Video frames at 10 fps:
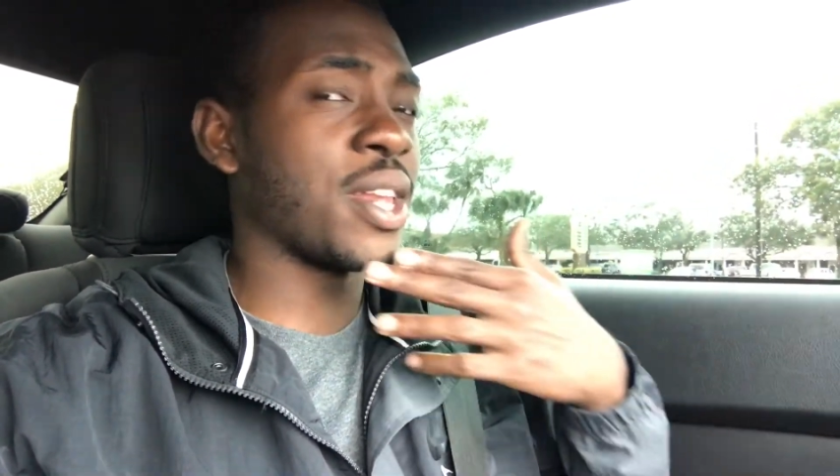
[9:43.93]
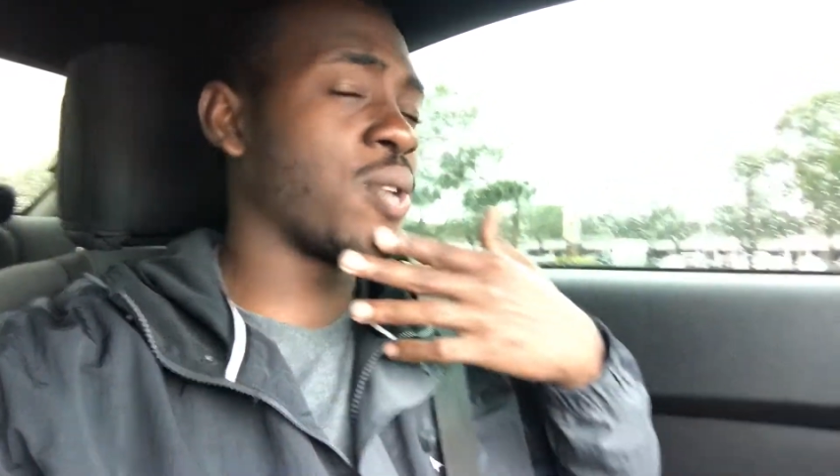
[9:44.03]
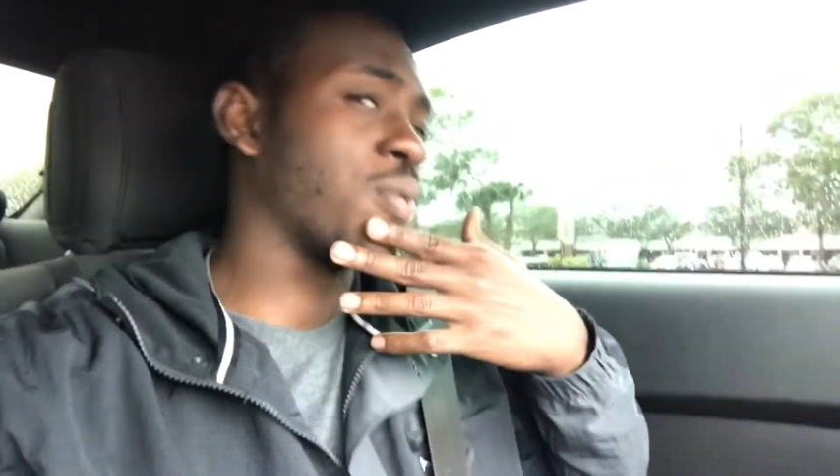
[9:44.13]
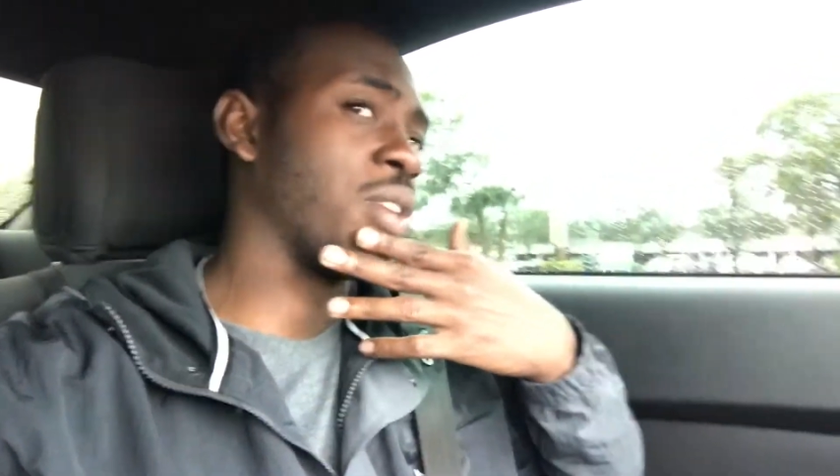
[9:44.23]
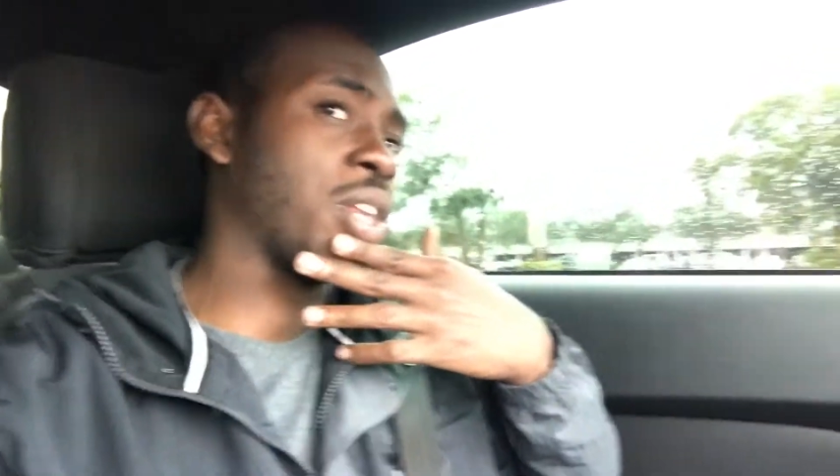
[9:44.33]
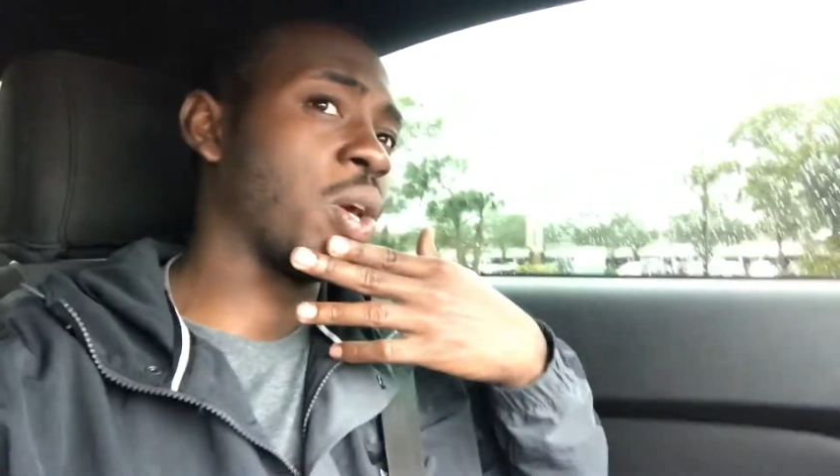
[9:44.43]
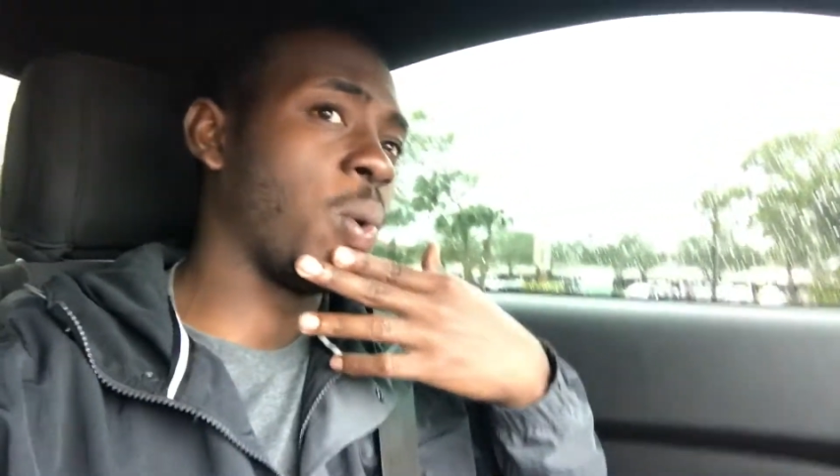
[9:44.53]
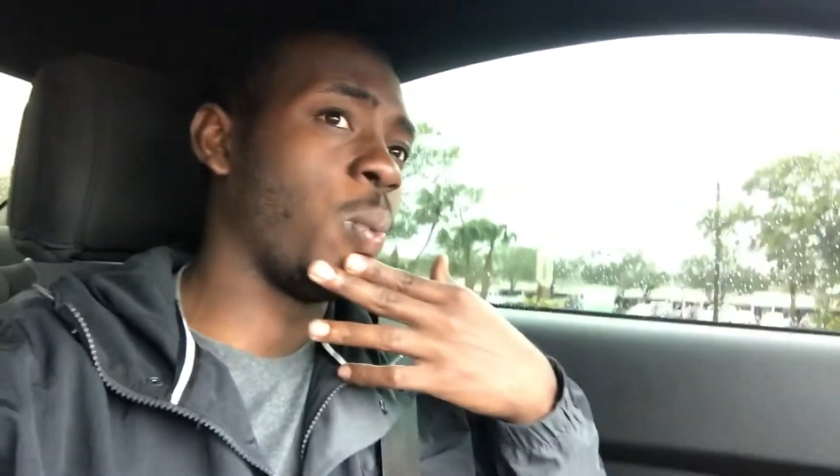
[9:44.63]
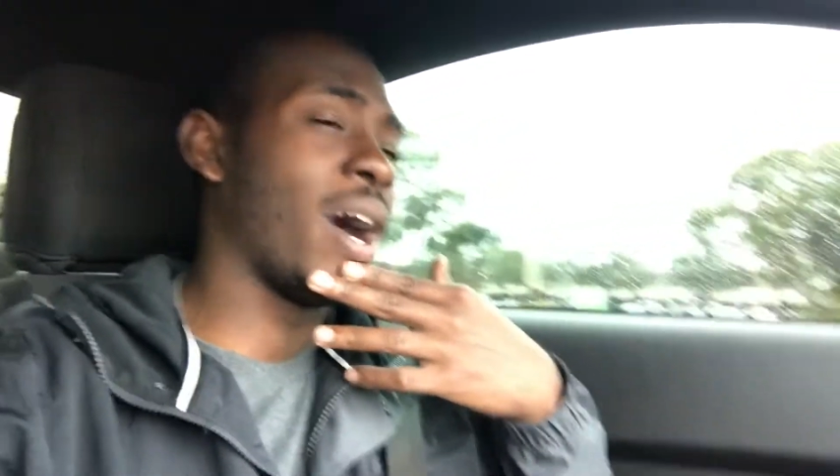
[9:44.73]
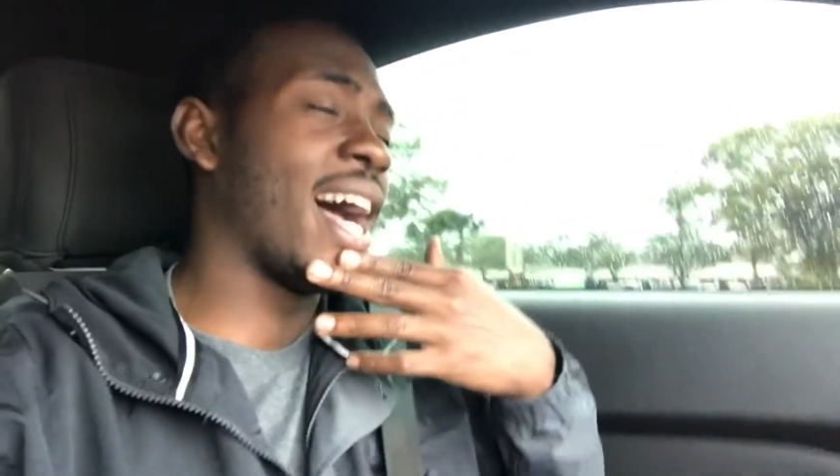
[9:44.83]
I don't really
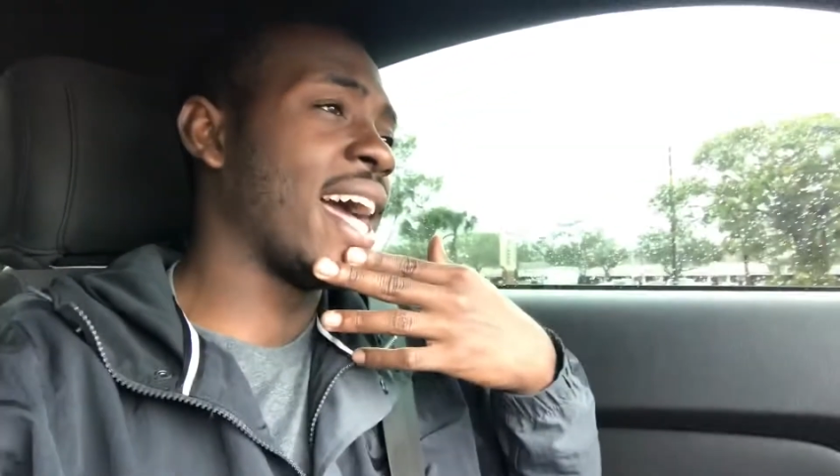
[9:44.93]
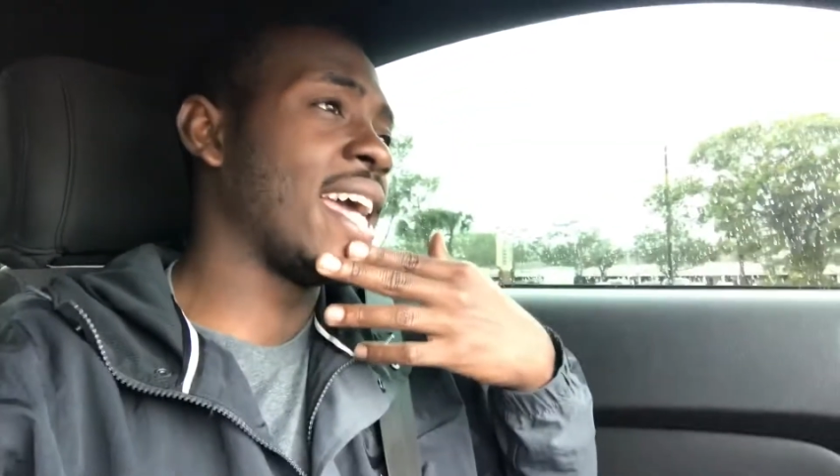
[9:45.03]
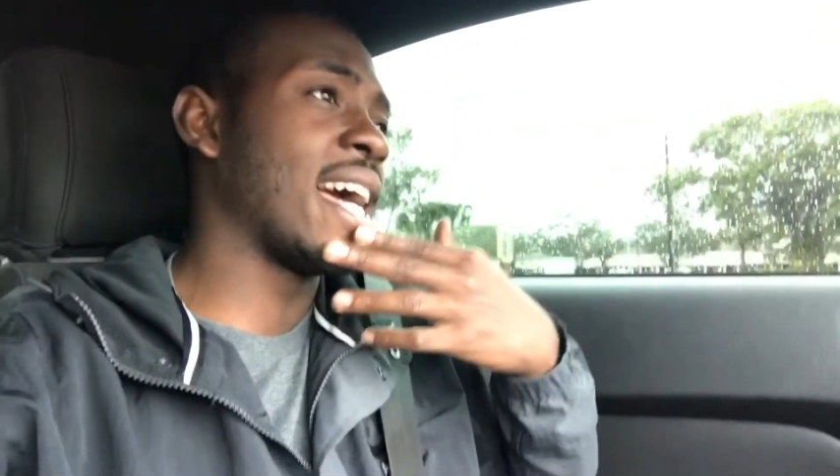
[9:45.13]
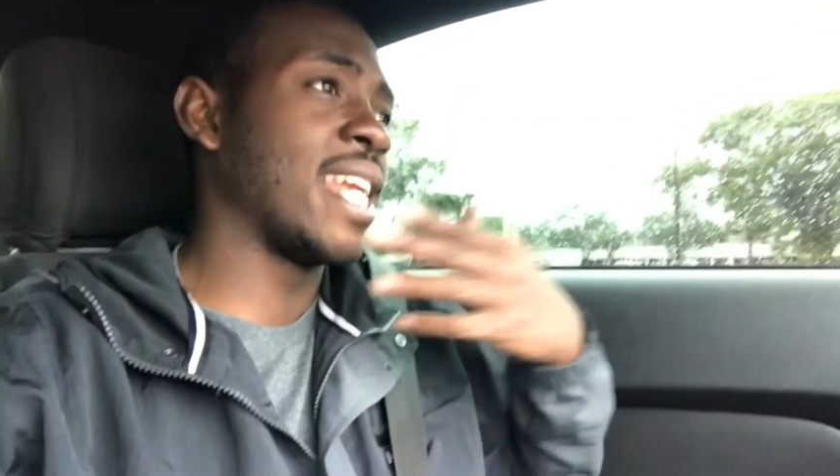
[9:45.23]
know why.